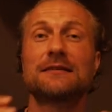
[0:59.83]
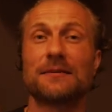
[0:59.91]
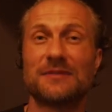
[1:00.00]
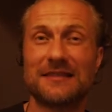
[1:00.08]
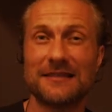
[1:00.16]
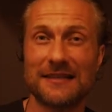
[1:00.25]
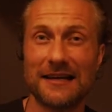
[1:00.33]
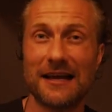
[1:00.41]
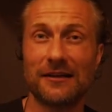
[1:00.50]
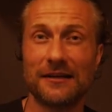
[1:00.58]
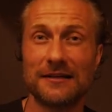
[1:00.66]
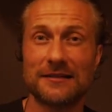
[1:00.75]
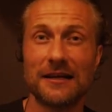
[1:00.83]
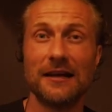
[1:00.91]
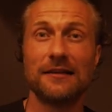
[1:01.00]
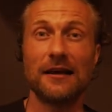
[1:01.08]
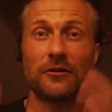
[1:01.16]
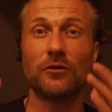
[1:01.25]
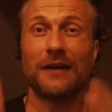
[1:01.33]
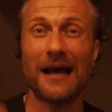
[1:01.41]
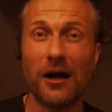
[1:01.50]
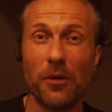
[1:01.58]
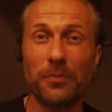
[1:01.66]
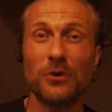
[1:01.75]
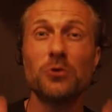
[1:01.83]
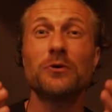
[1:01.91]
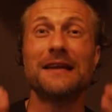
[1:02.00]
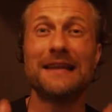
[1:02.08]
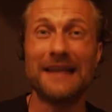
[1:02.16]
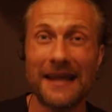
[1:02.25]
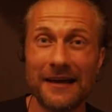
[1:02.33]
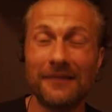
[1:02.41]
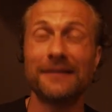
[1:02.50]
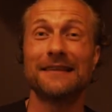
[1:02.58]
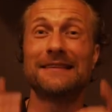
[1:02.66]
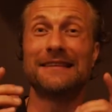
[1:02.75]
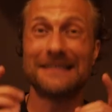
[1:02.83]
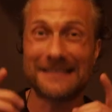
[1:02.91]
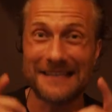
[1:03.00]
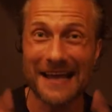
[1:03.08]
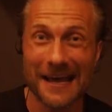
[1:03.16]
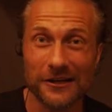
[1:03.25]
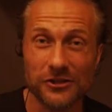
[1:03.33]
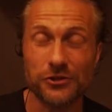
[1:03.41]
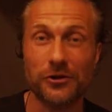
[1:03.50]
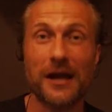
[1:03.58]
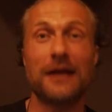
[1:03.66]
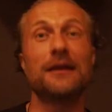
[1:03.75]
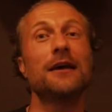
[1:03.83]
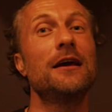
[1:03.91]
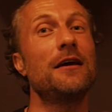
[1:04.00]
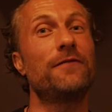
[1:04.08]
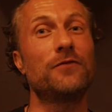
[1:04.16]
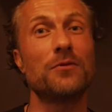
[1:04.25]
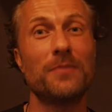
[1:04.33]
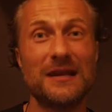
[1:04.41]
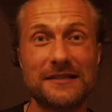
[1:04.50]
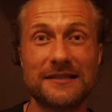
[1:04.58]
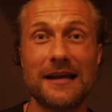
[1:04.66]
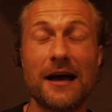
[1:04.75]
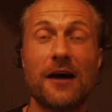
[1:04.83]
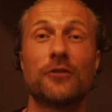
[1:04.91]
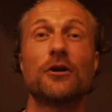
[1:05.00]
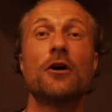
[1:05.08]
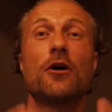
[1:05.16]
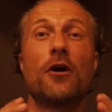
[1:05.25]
some seasonalities that could help you nail this next trade if you missed out